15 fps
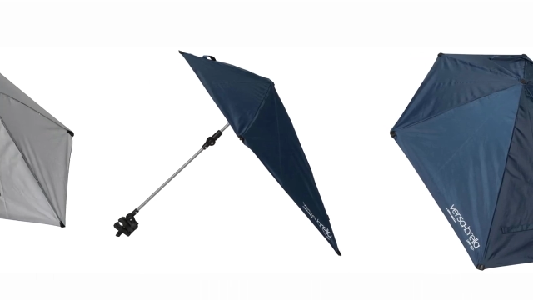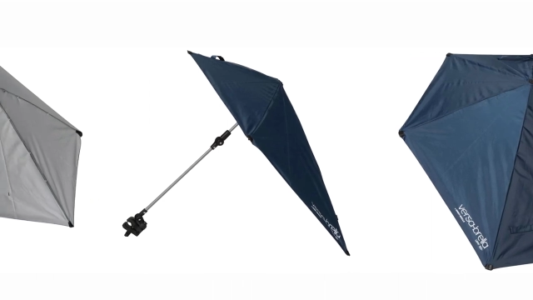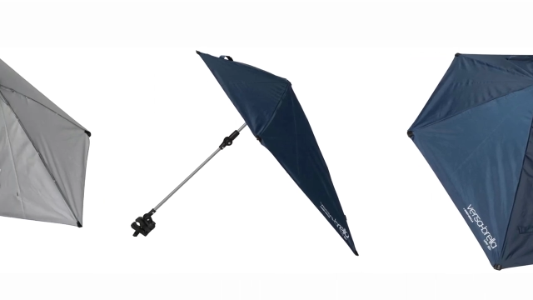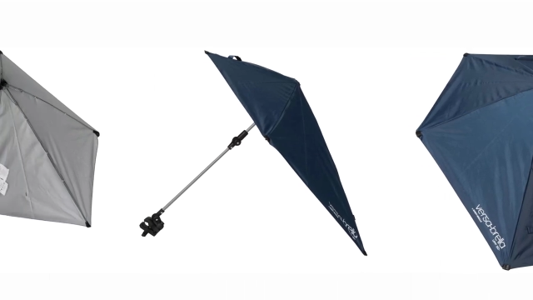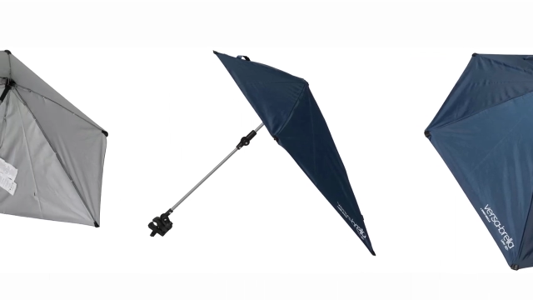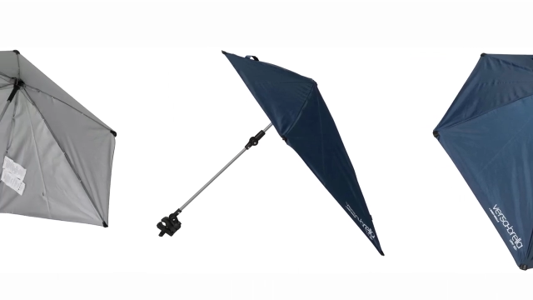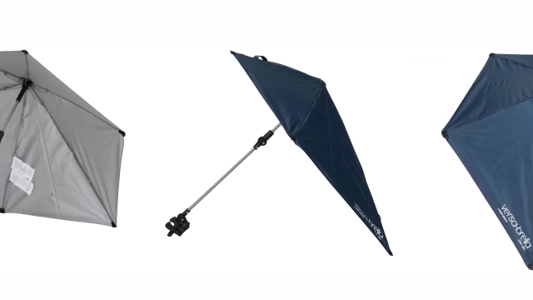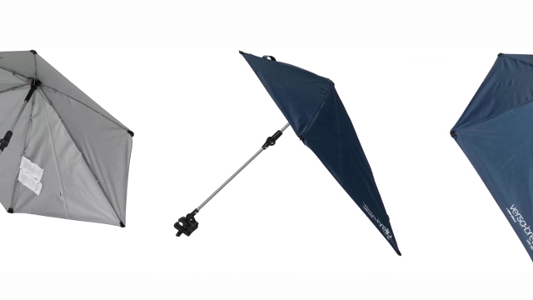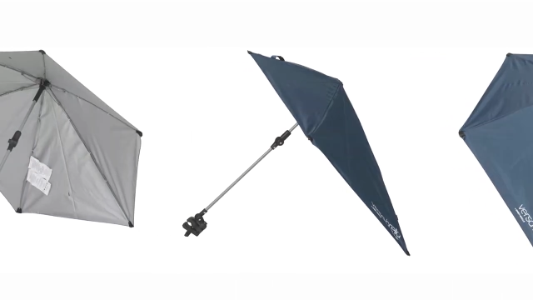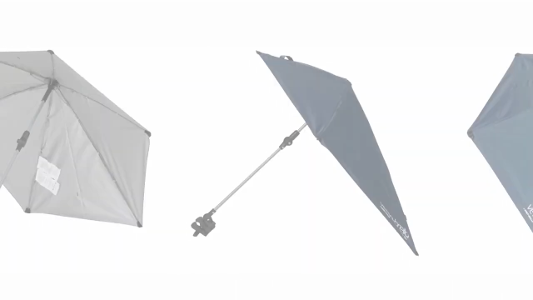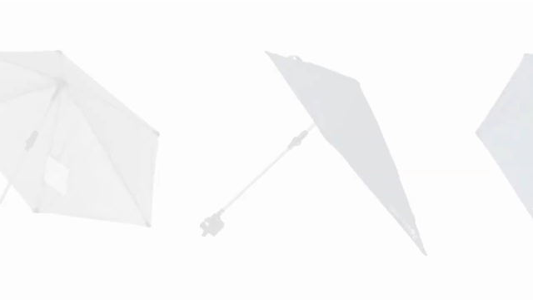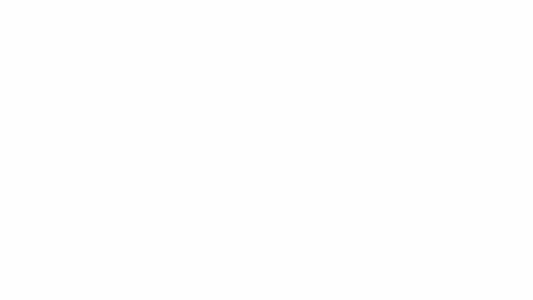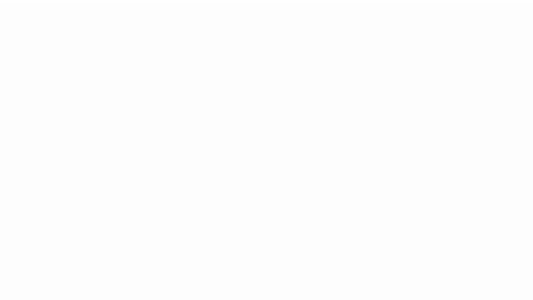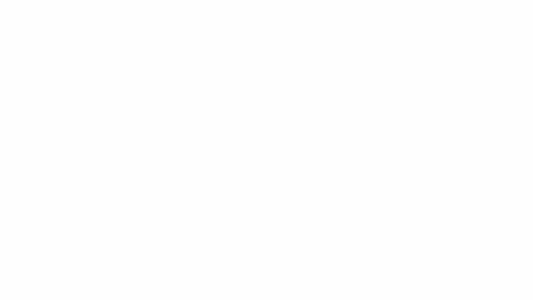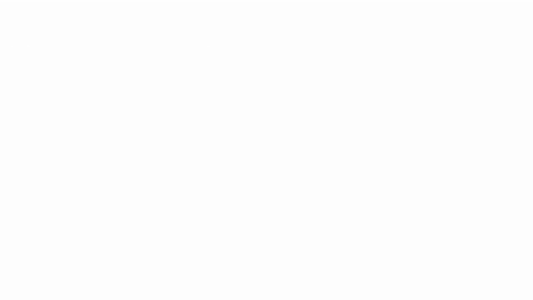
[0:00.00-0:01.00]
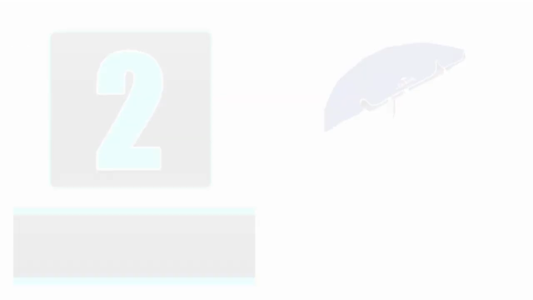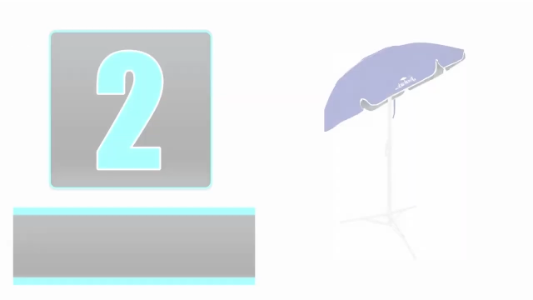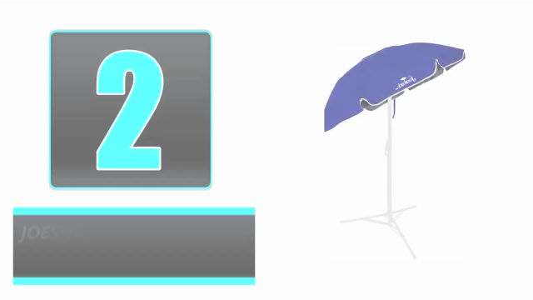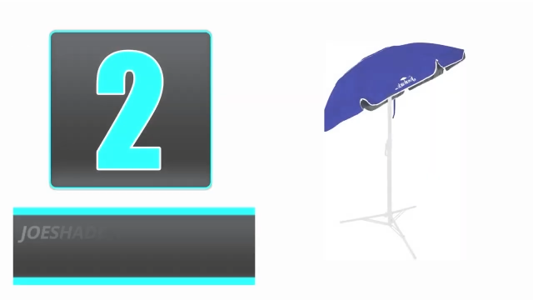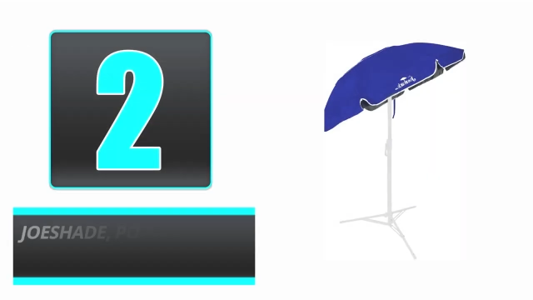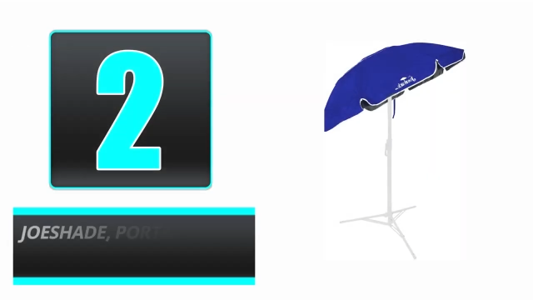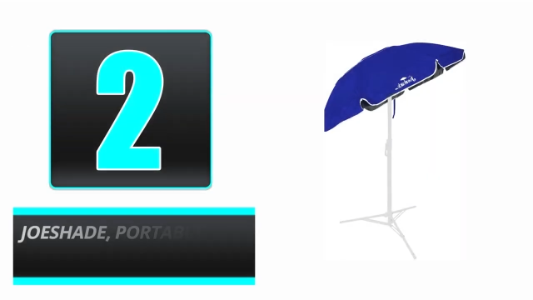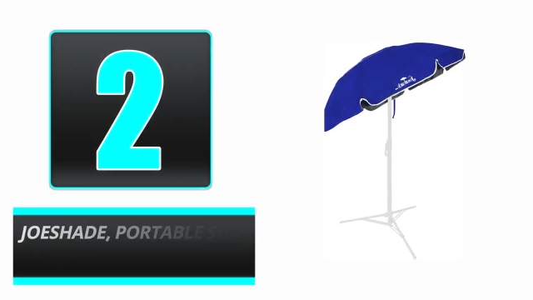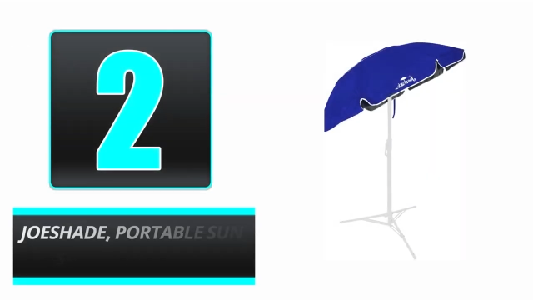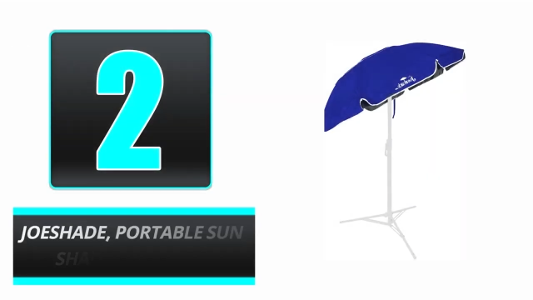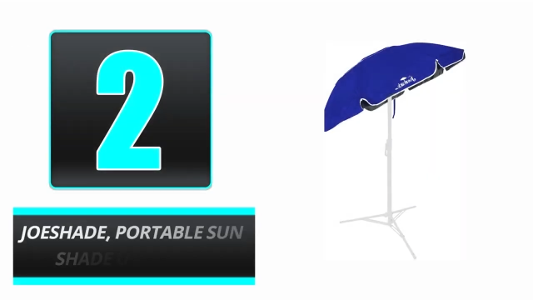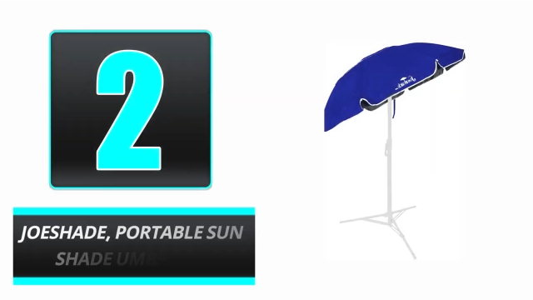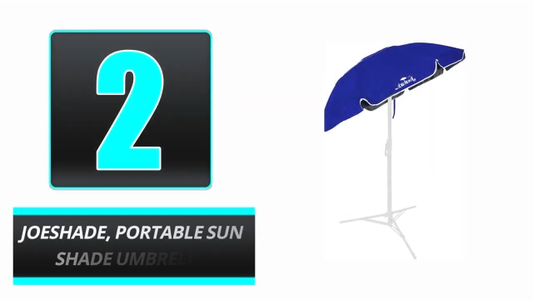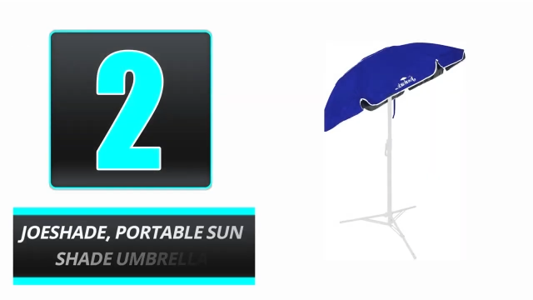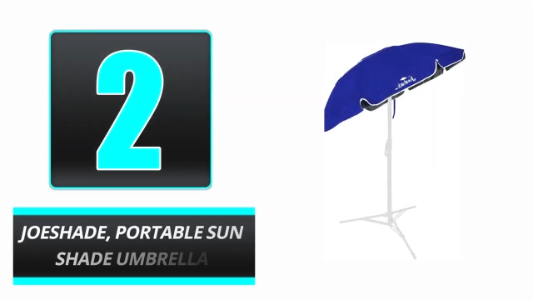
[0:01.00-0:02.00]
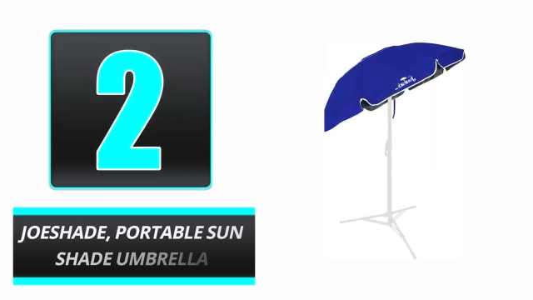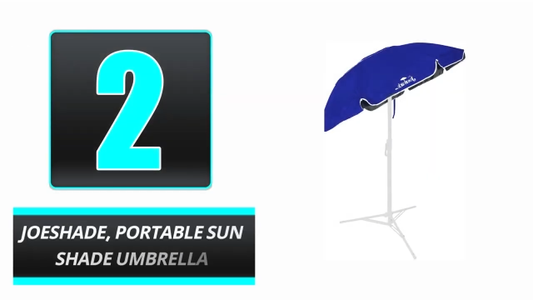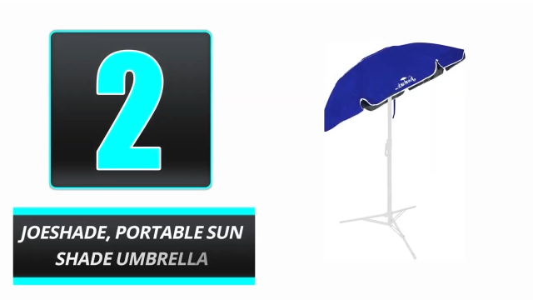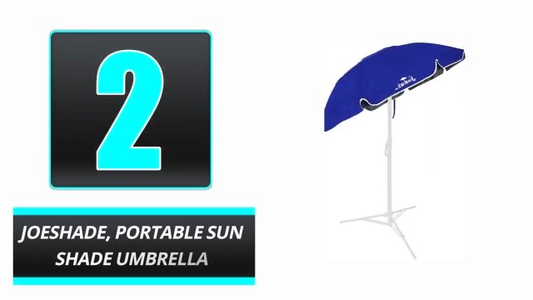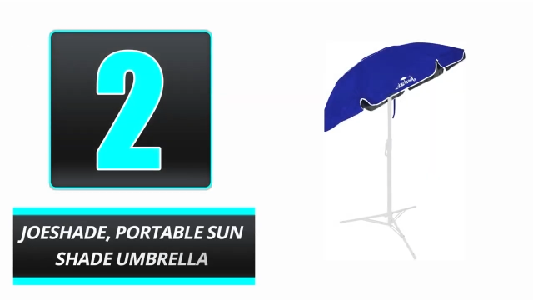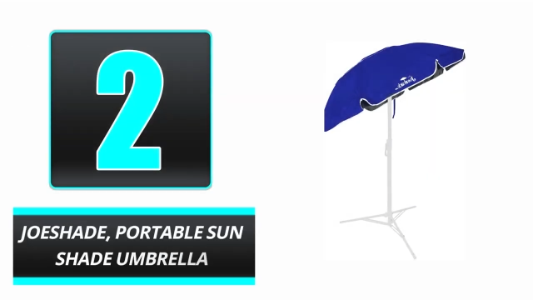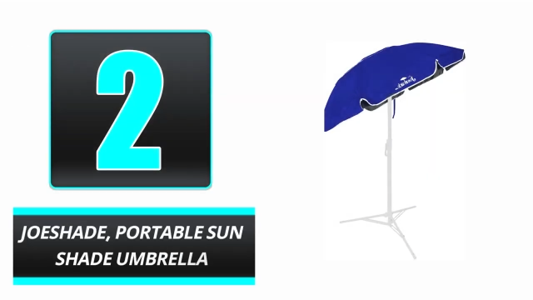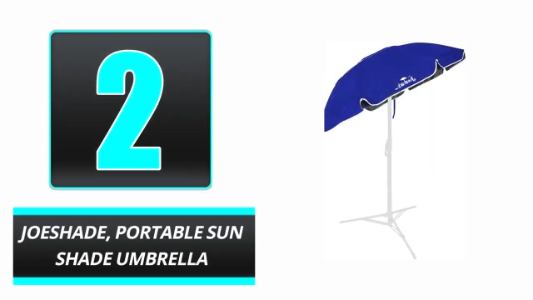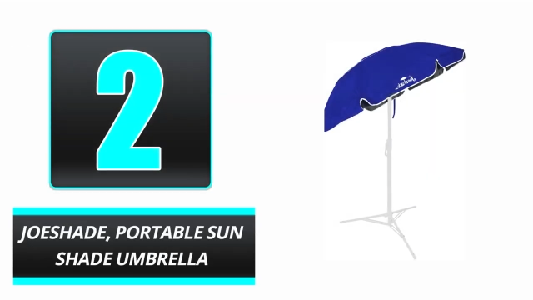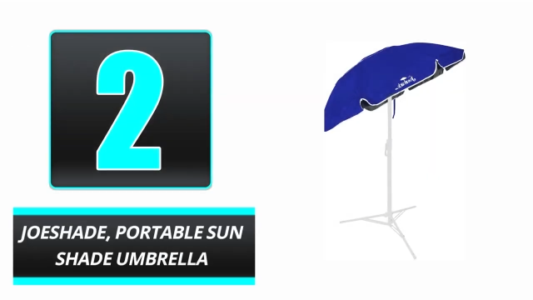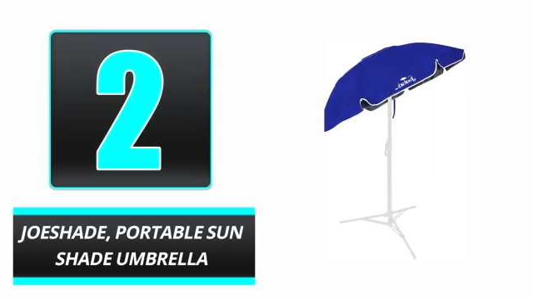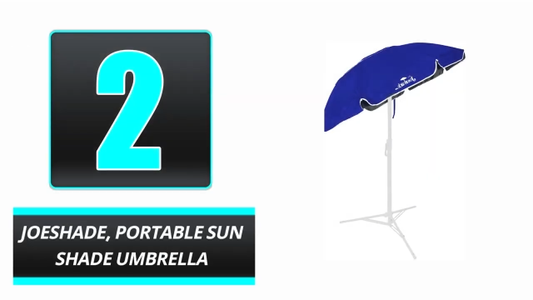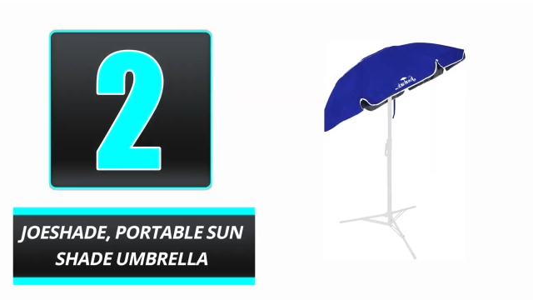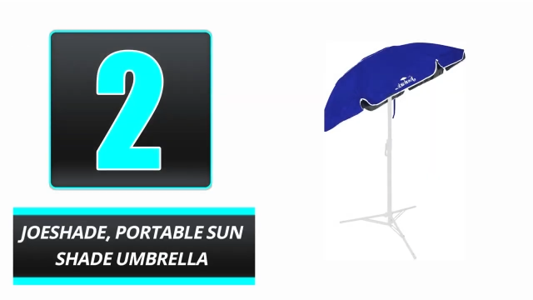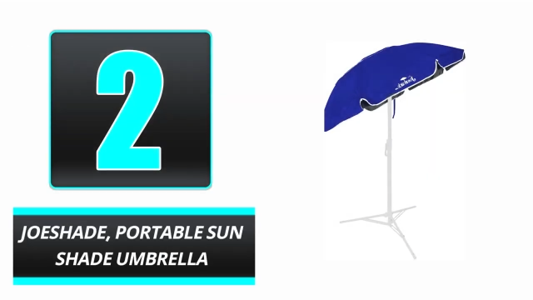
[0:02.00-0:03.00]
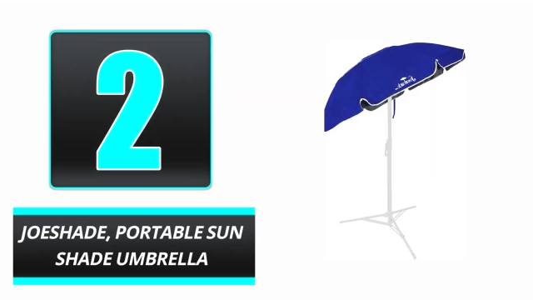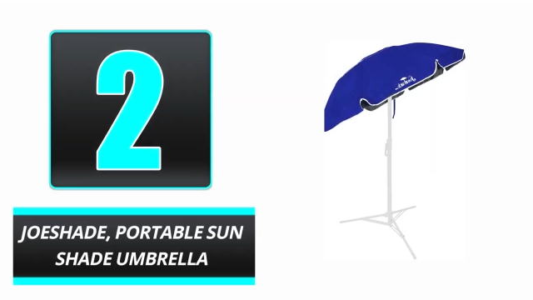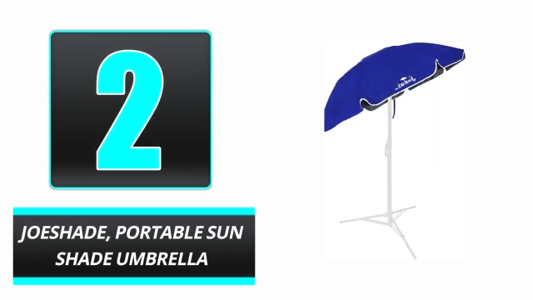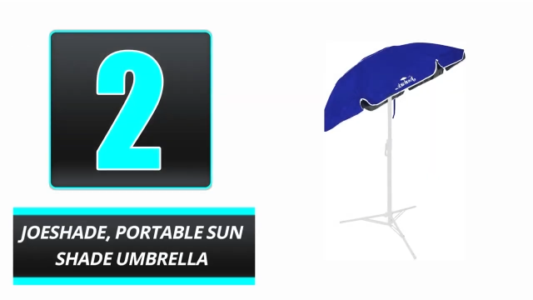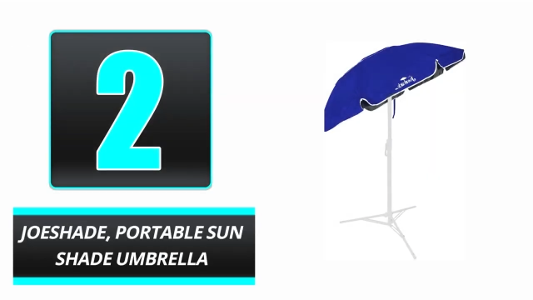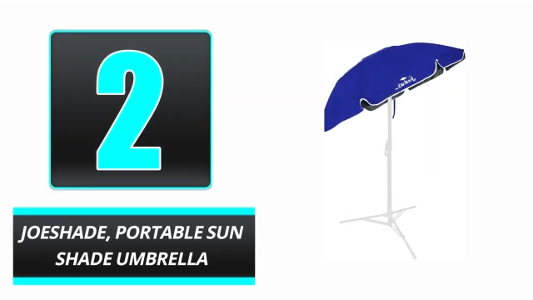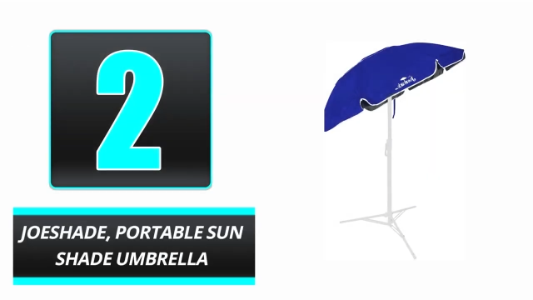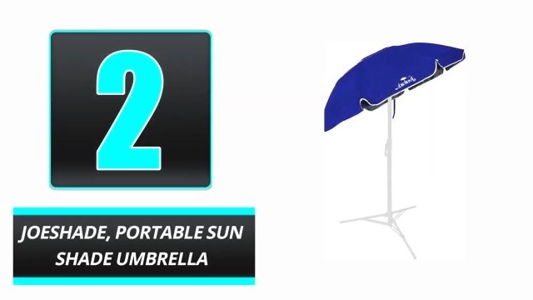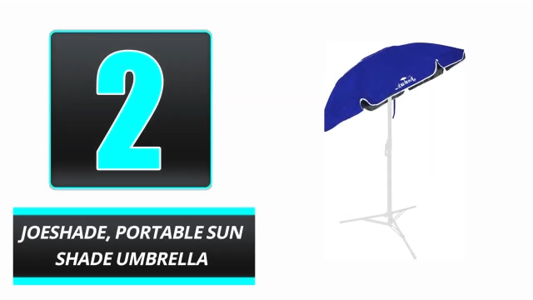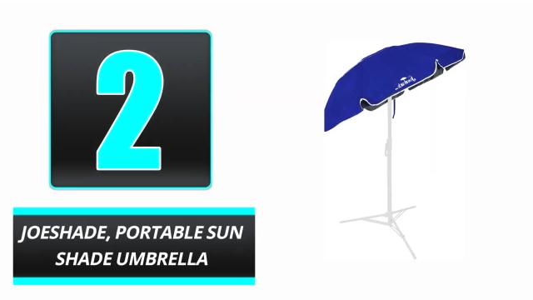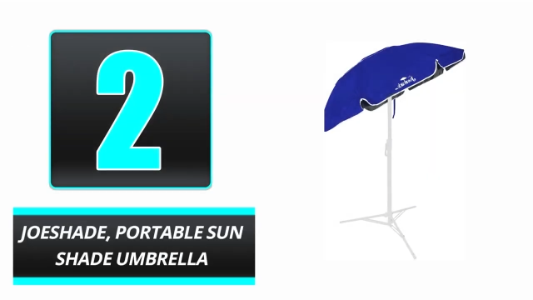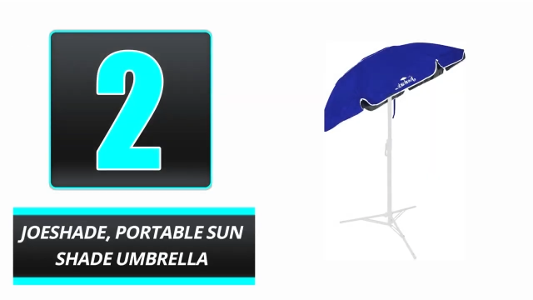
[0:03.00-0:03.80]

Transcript: No face is visible, so there are no lips to read.